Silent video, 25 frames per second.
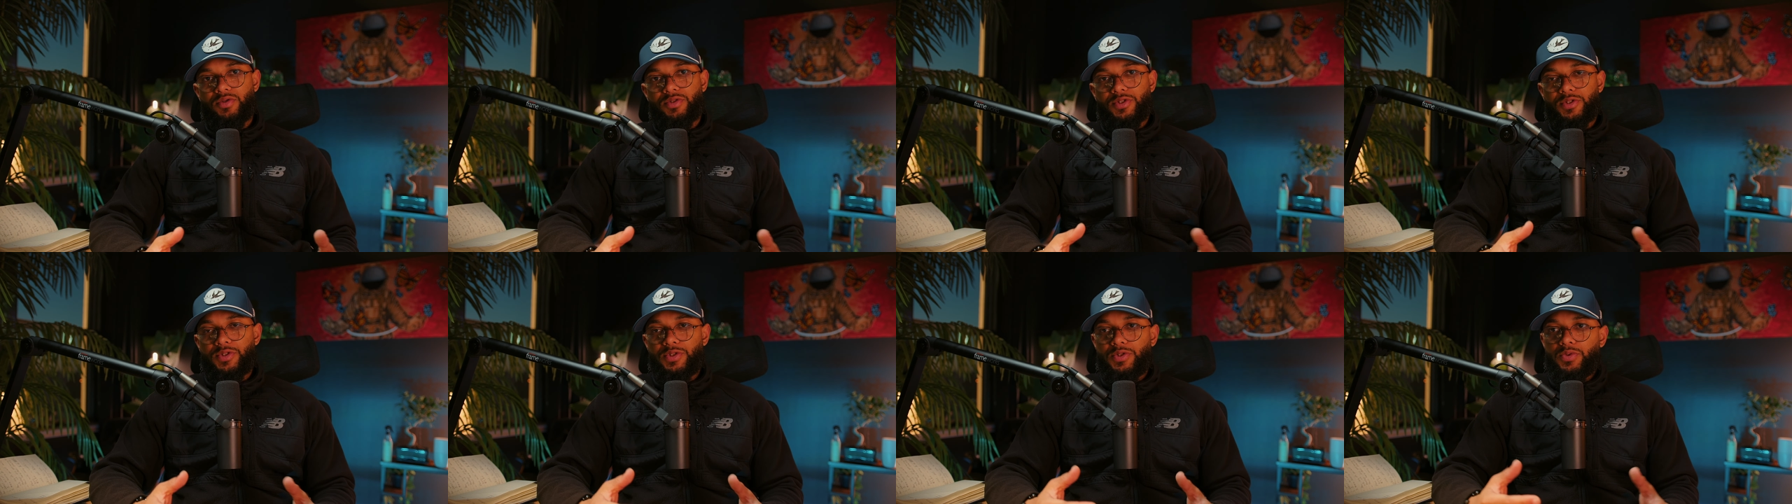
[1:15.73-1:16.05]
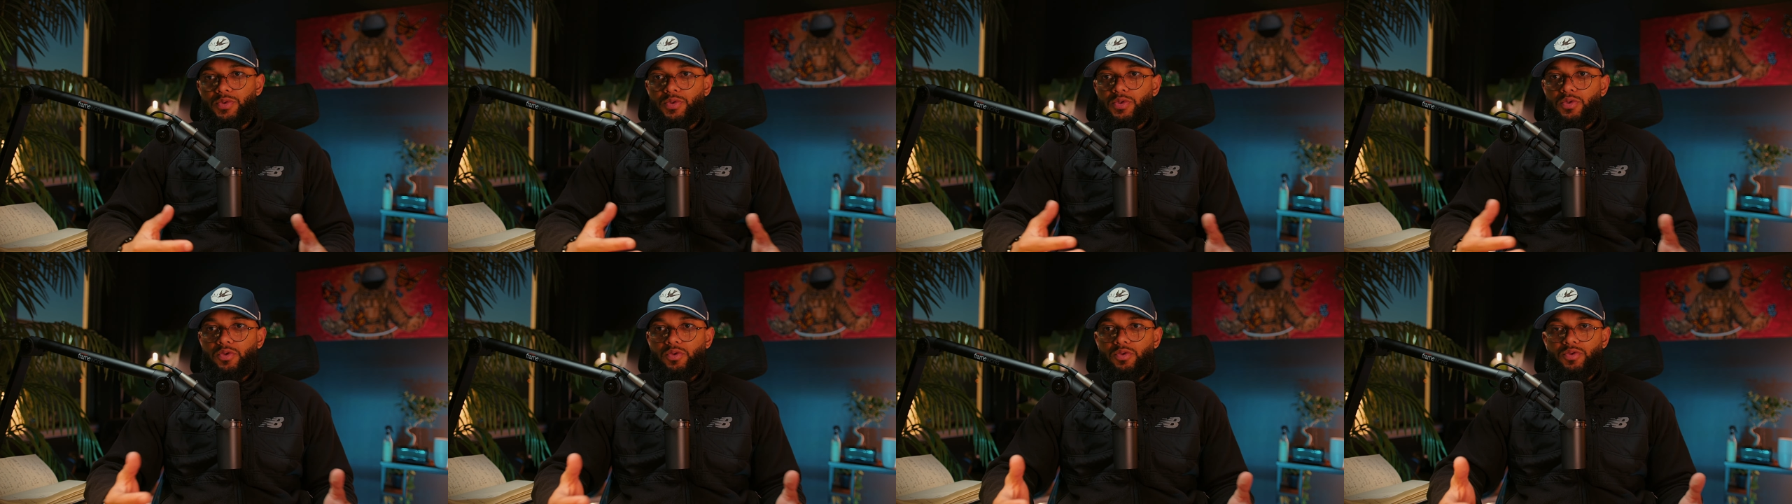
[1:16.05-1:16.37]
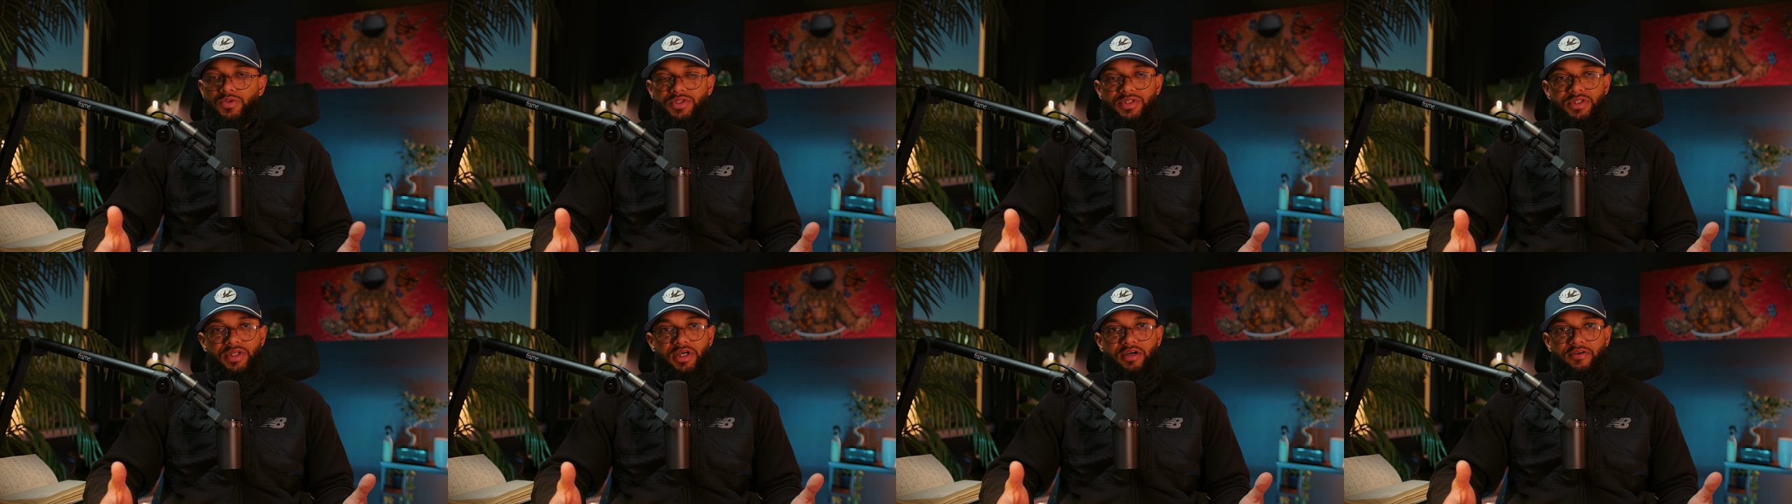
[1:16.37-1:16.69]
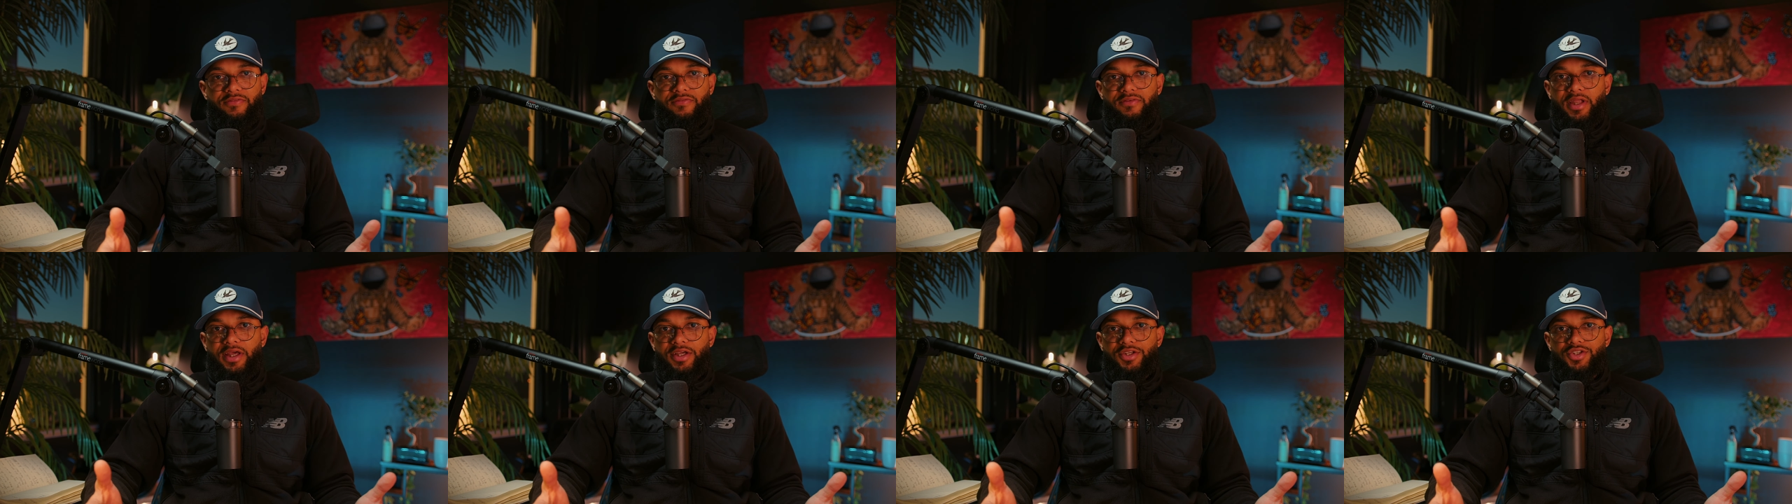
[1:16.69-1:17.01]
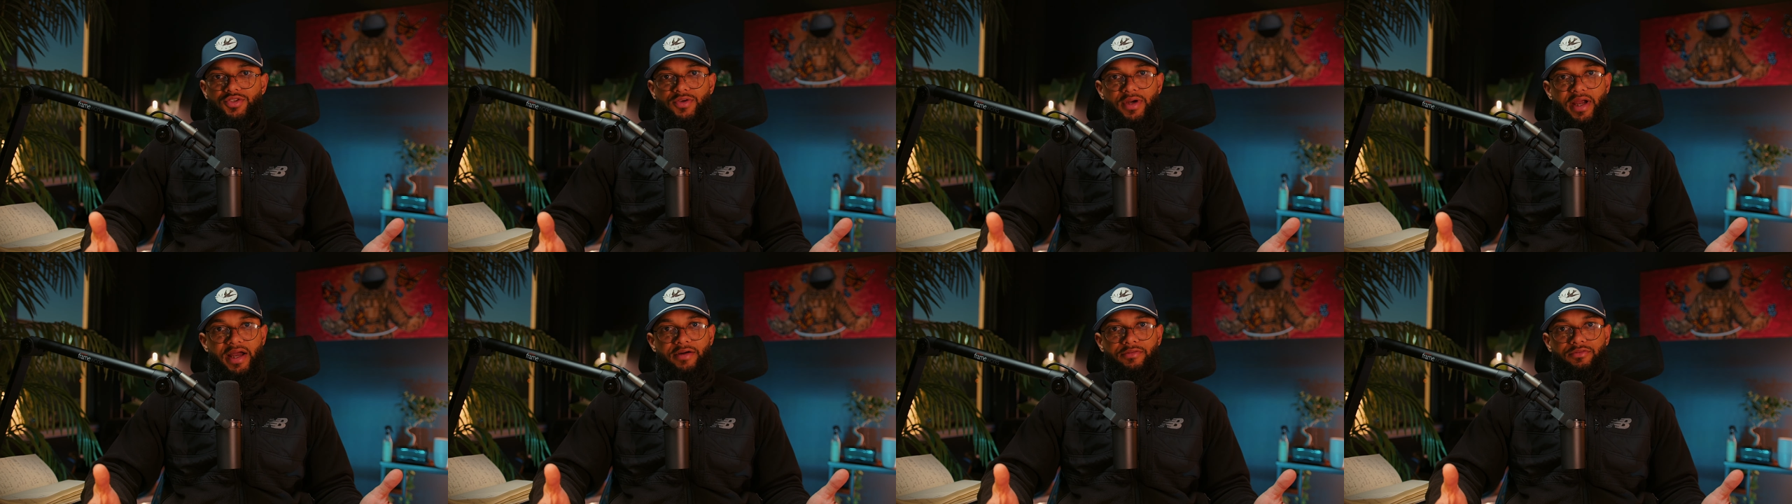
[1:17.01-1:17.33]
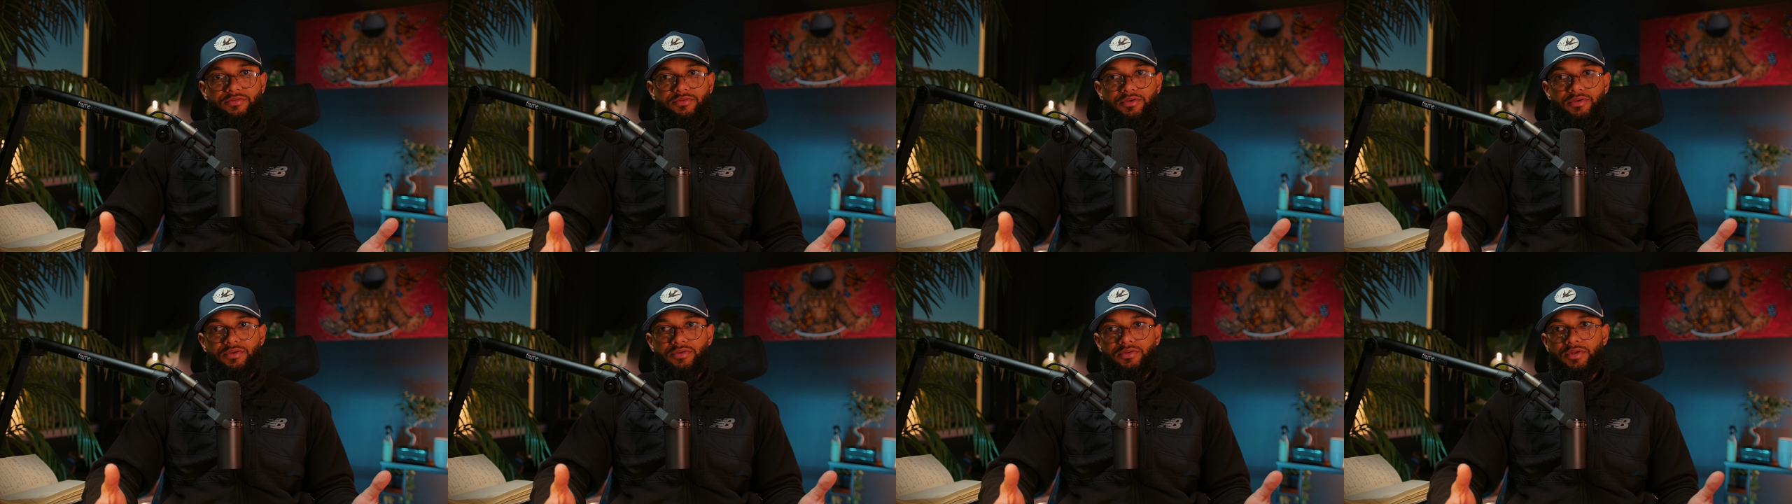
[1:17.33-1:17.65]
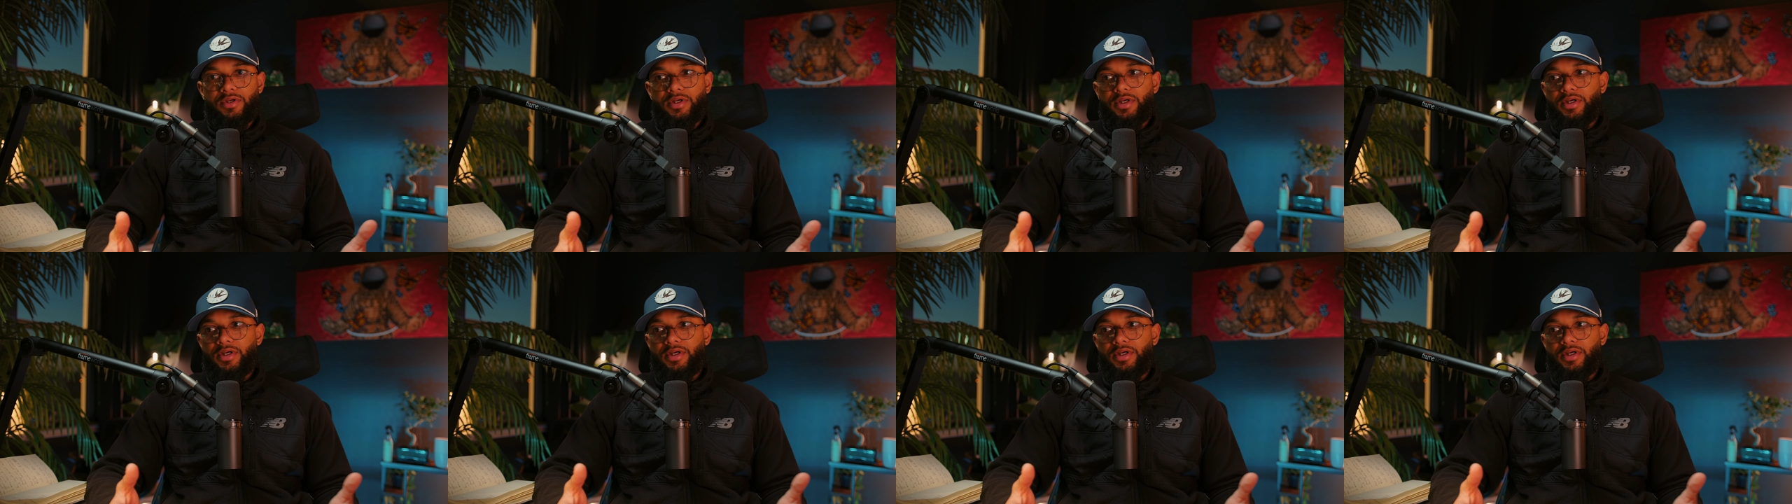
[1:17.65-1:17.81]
to do cool stuff like travel,